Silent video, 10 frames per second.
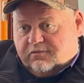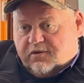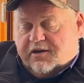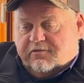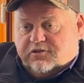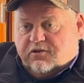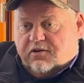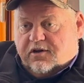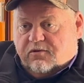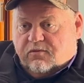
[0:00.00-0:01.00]
whatever's
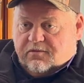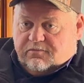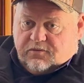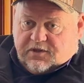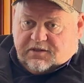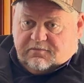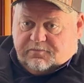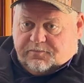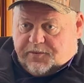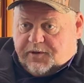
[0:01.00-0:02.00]
going on, what
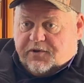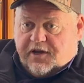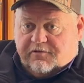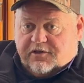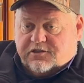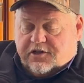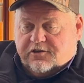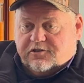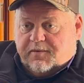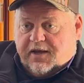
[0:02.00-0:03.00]
people have
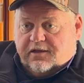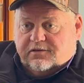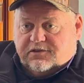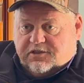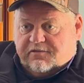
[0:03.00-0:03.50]
concerns about and stuff